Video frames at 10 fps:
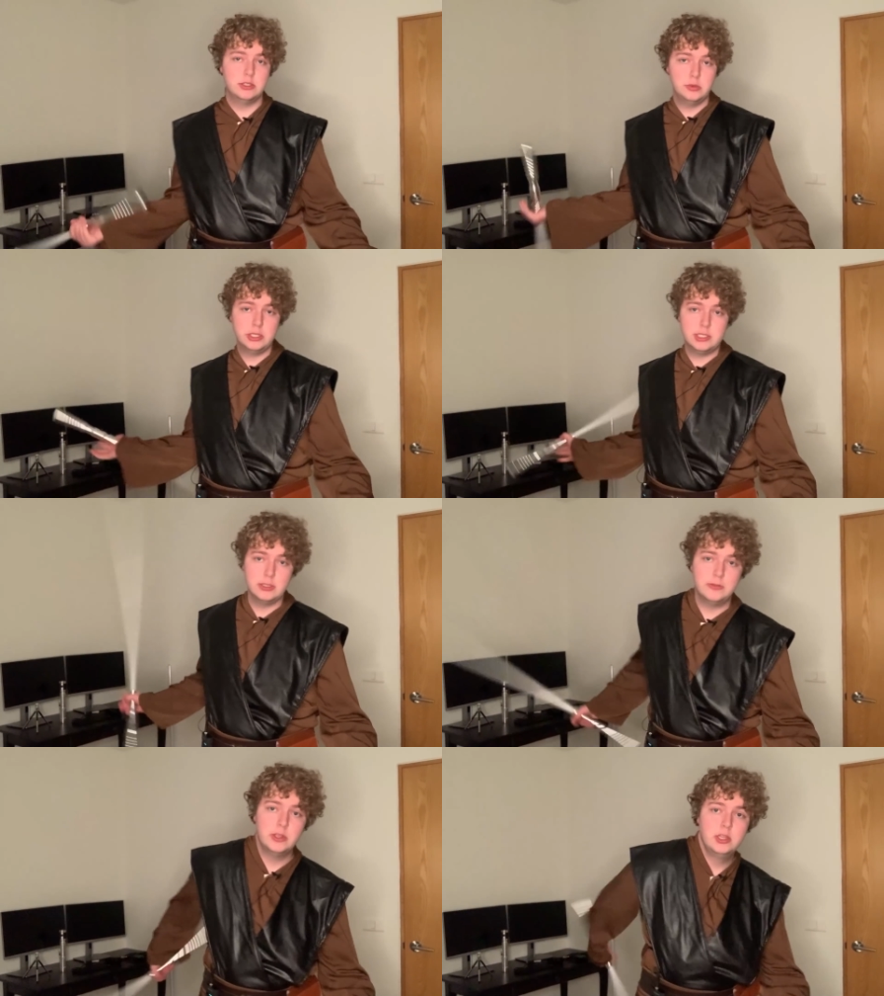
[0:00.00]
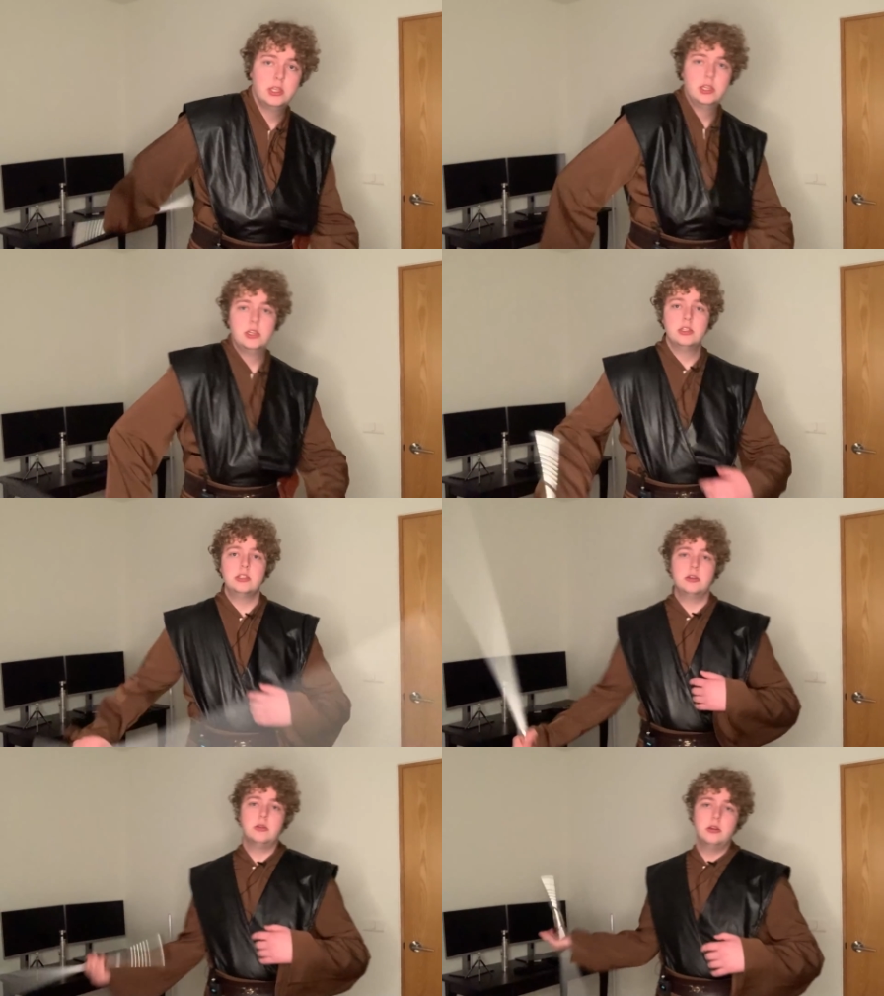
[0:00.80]
going to do it itself.
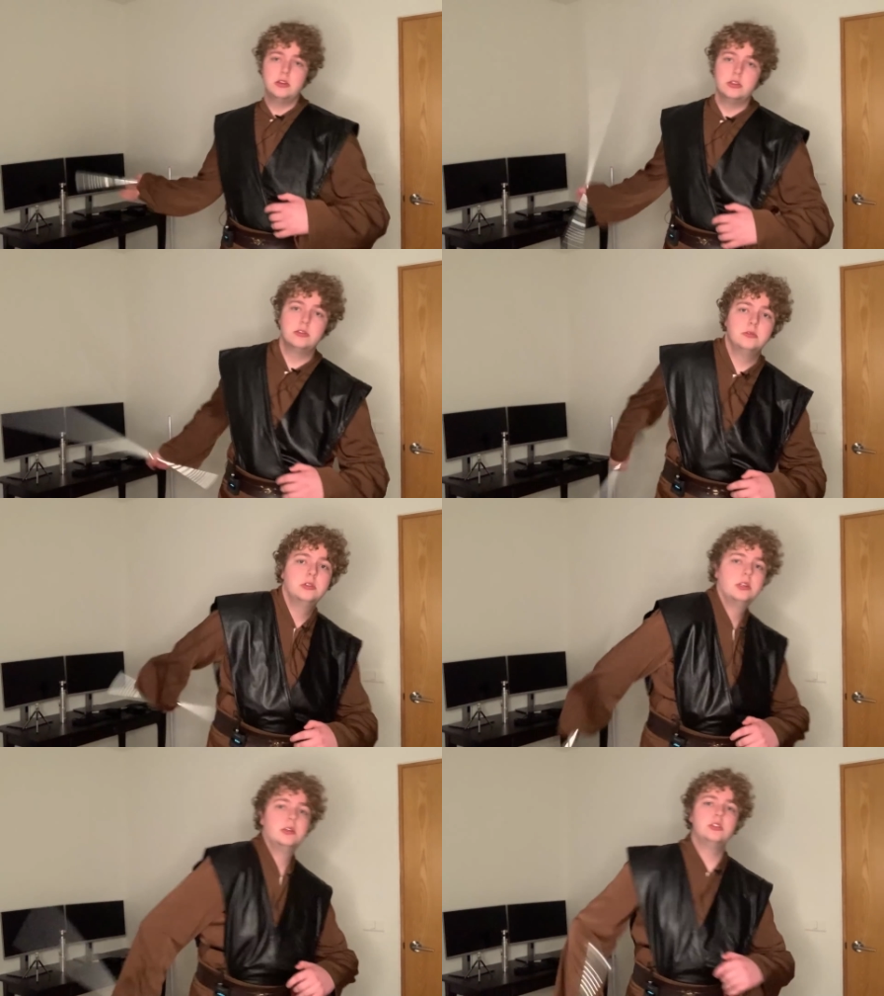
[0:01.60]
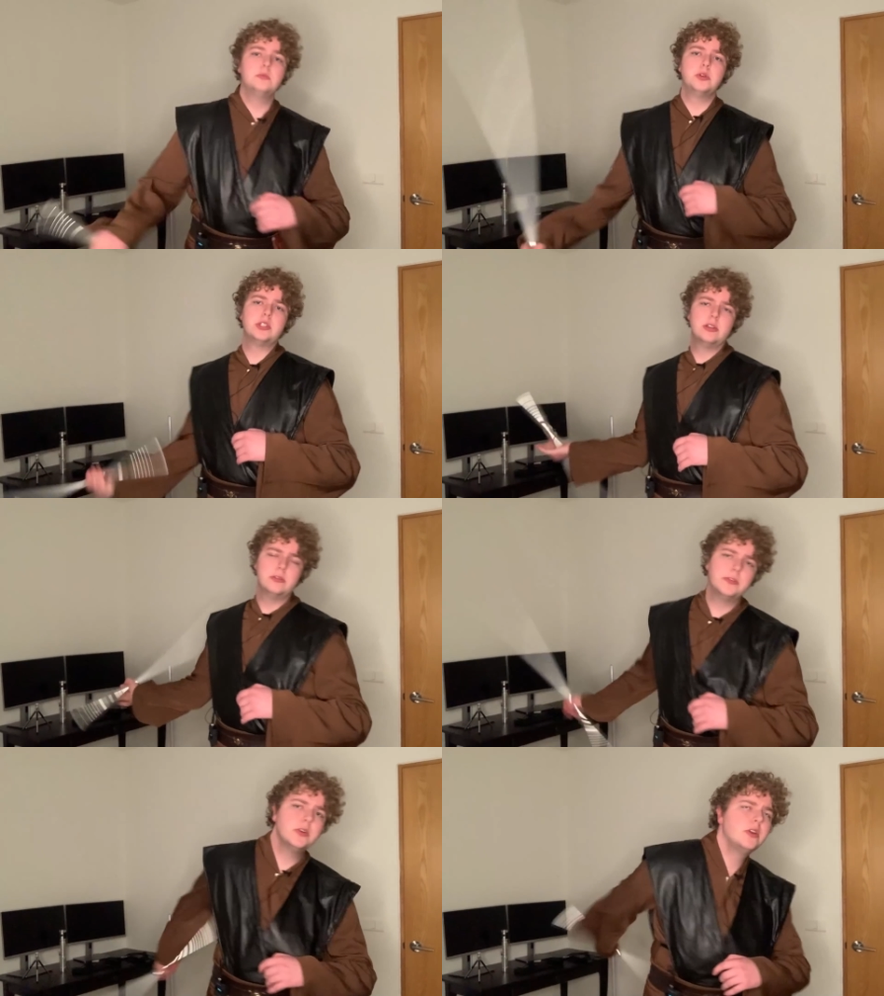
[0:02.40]
So just push
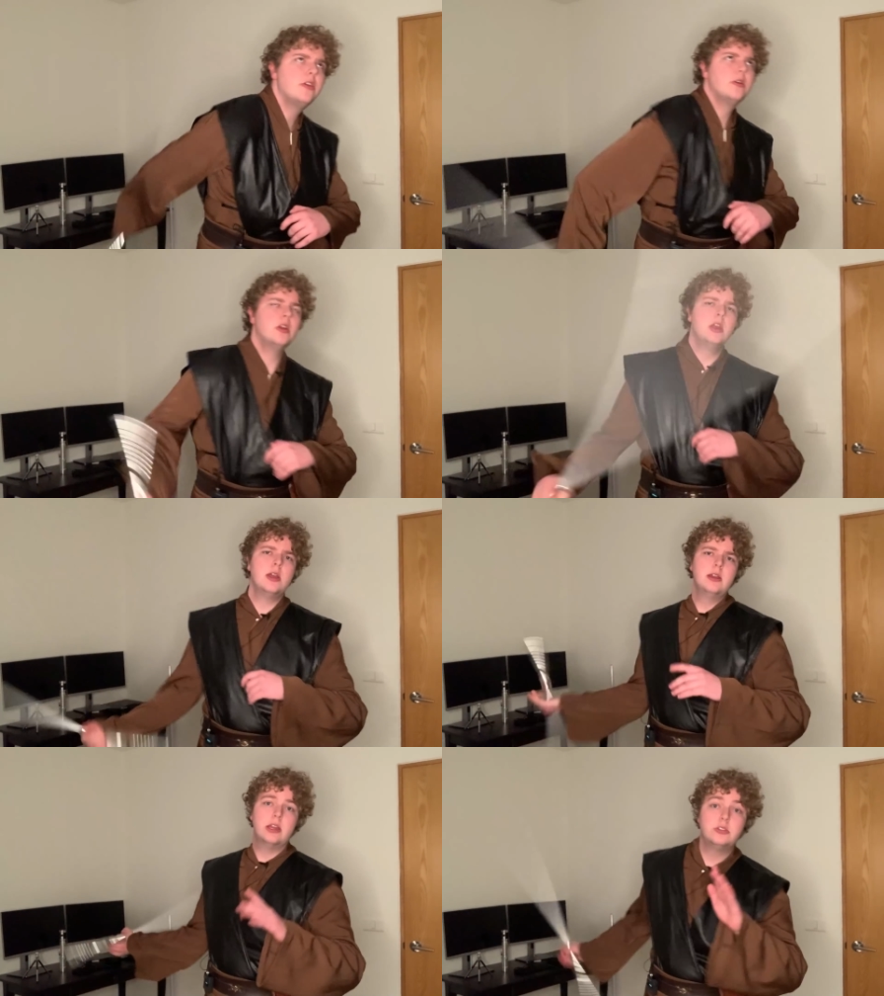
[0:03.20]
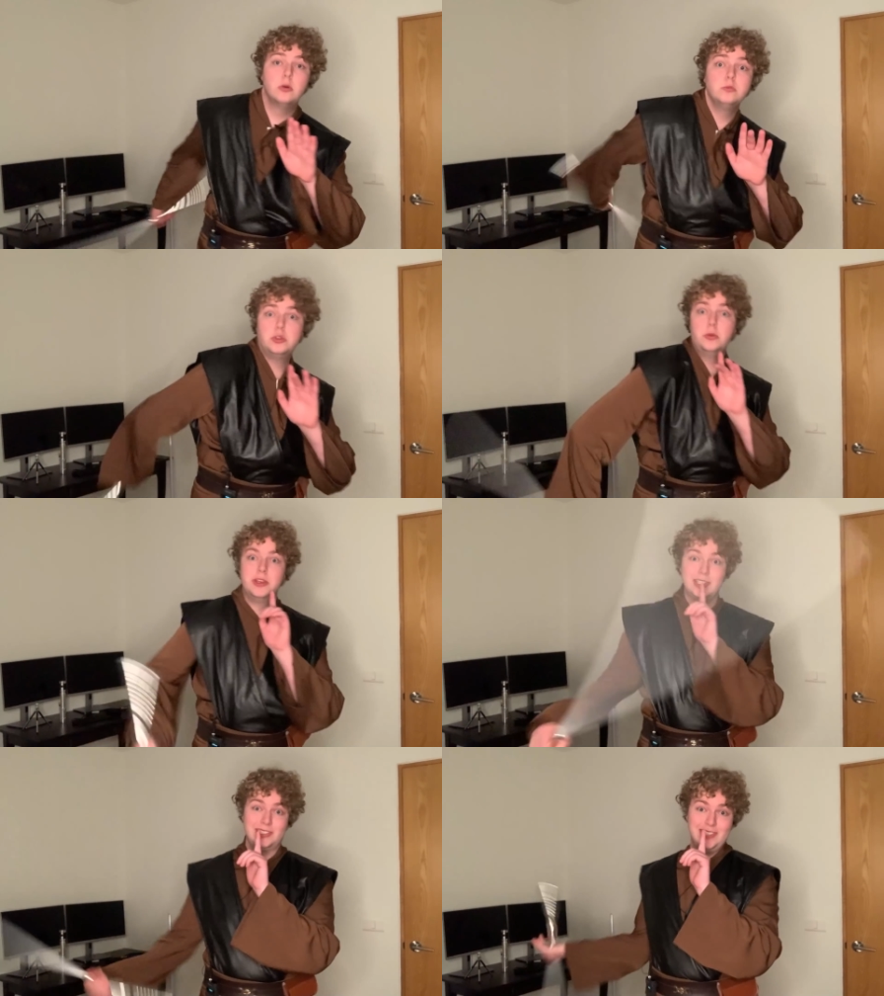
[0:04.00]
over further. Don't do
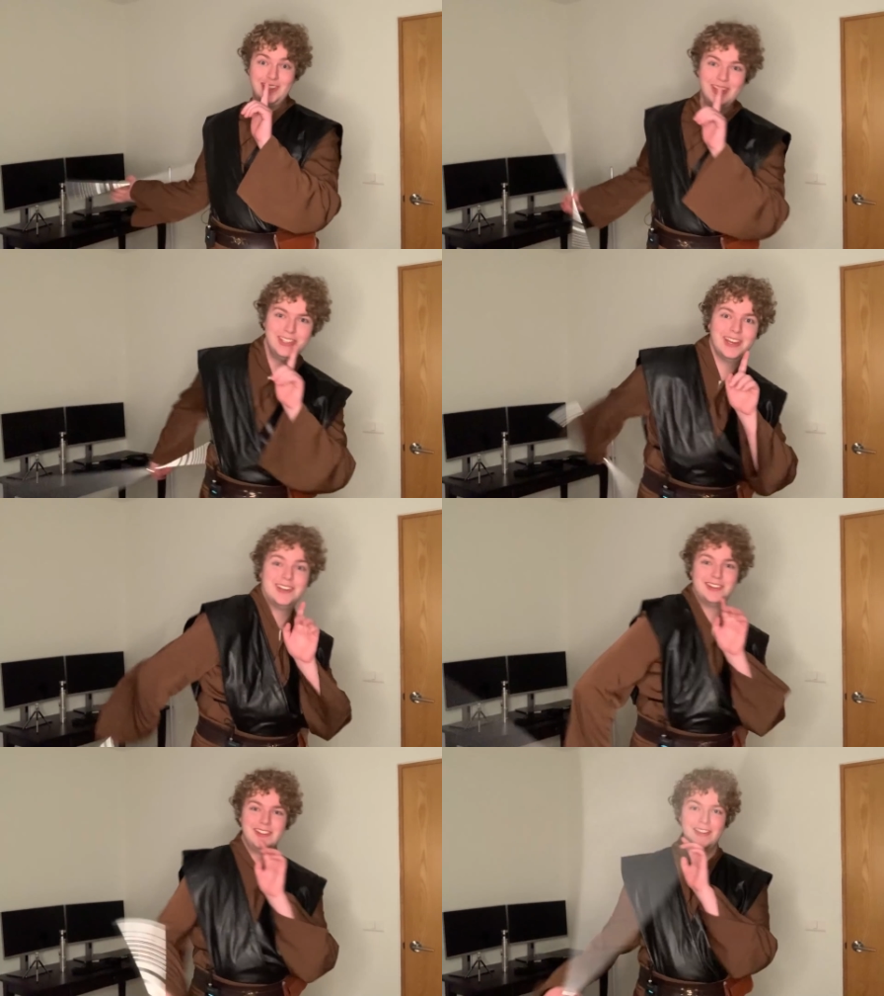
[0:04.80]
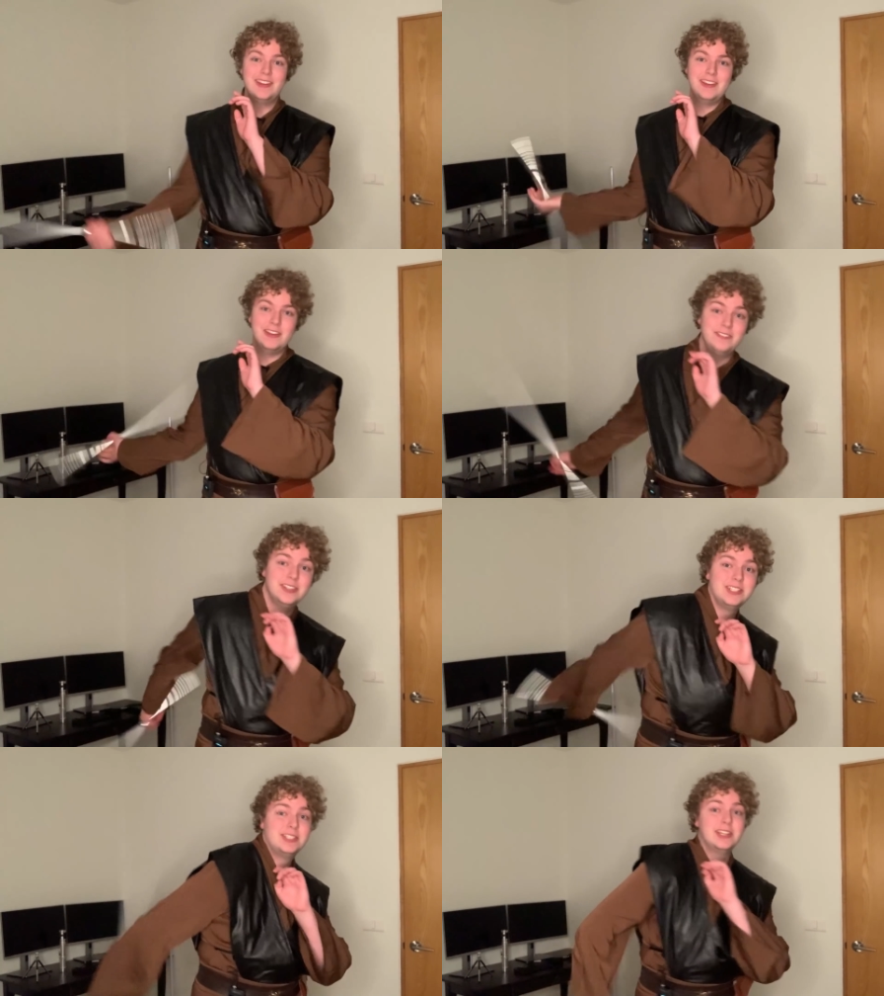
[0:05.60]
this yet. If
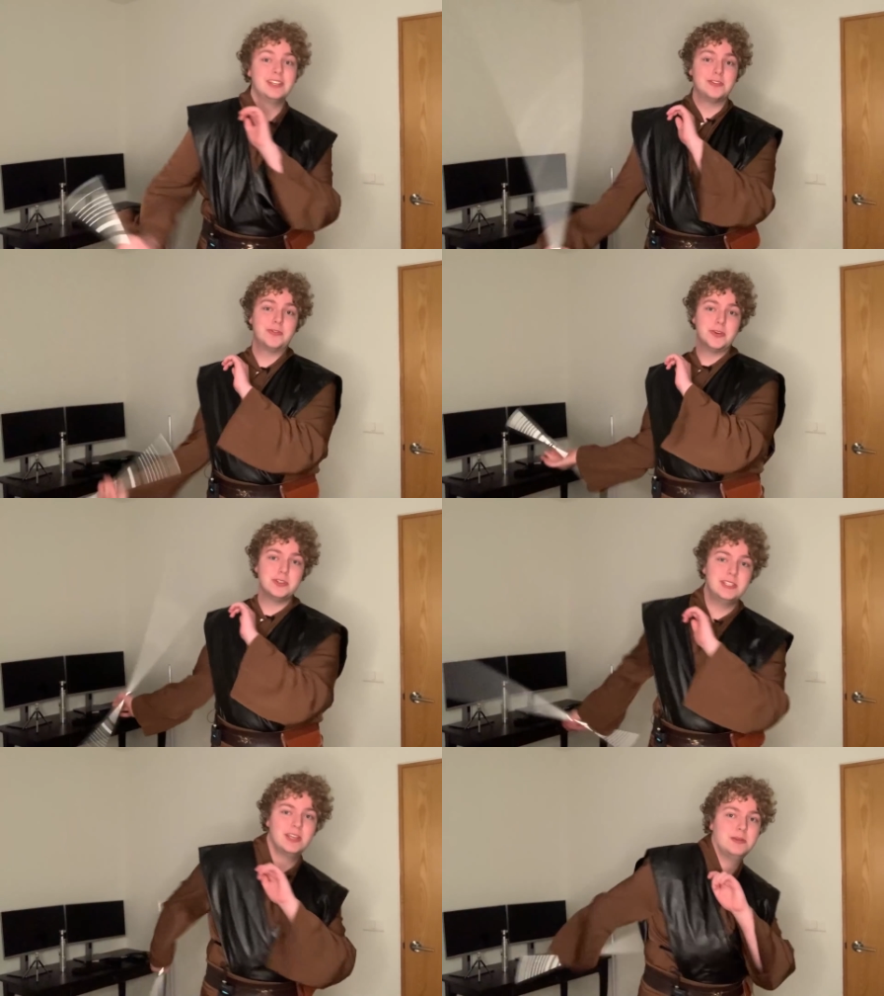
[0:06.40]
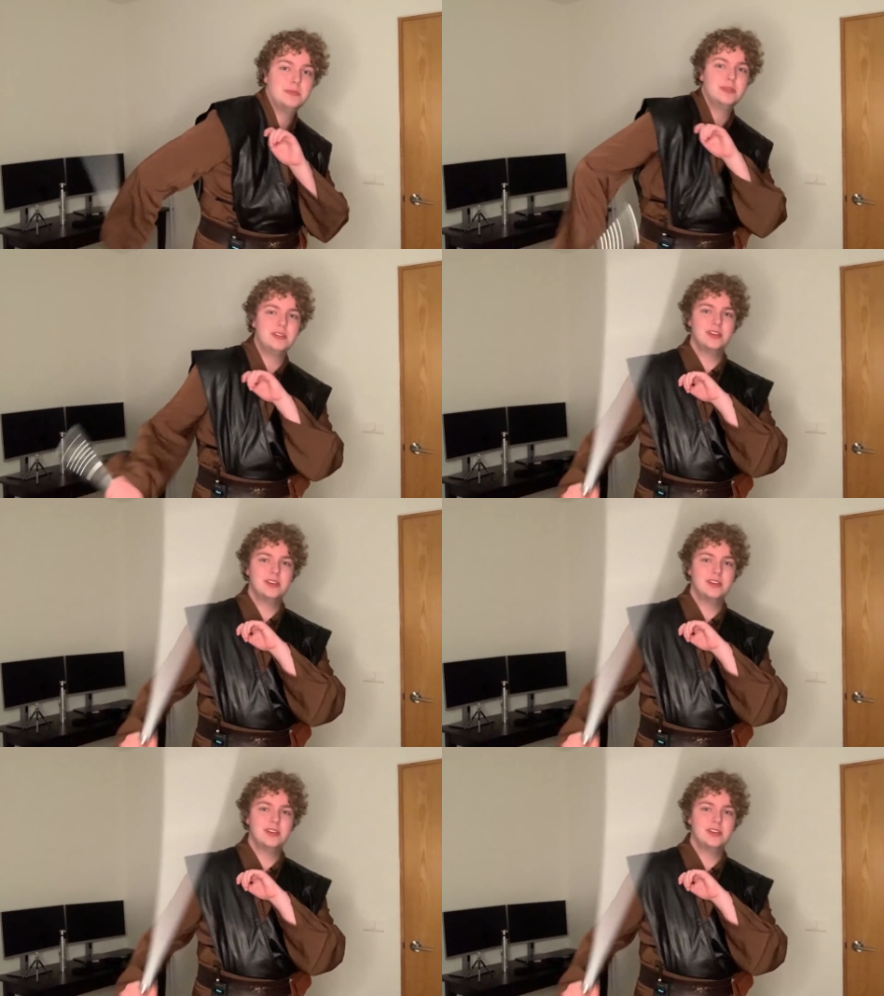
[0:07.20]
this is like your first time,